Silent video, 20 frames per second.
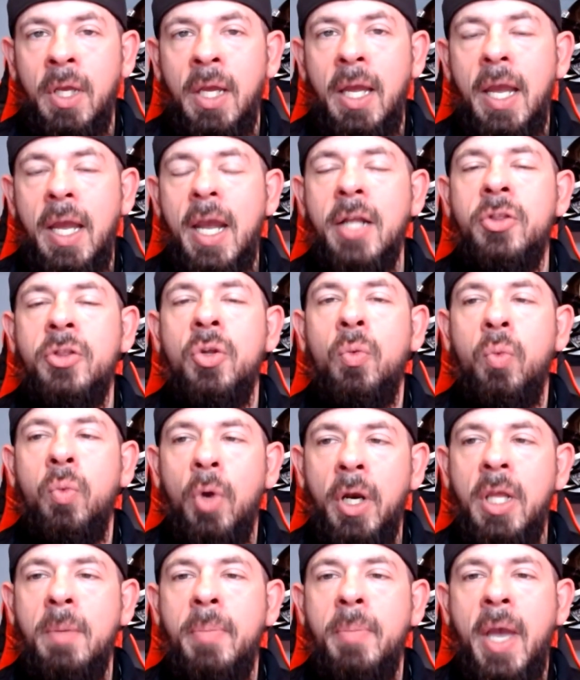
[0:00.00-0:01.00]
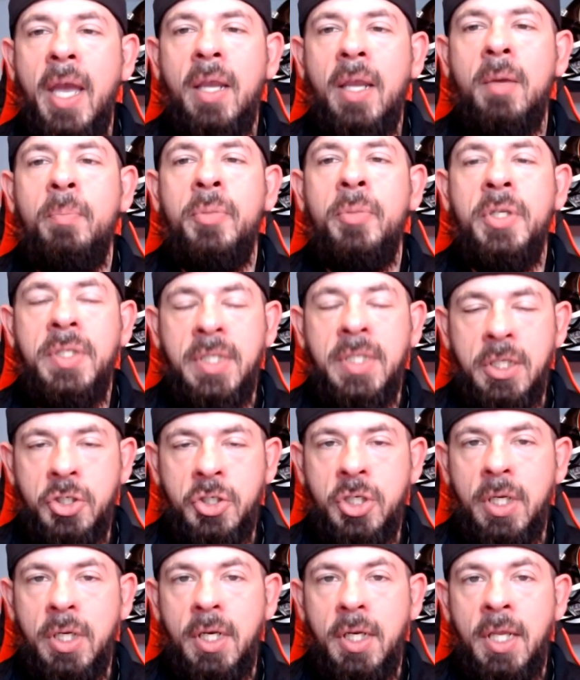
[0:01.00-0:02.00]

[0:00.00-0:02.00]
at the running back position,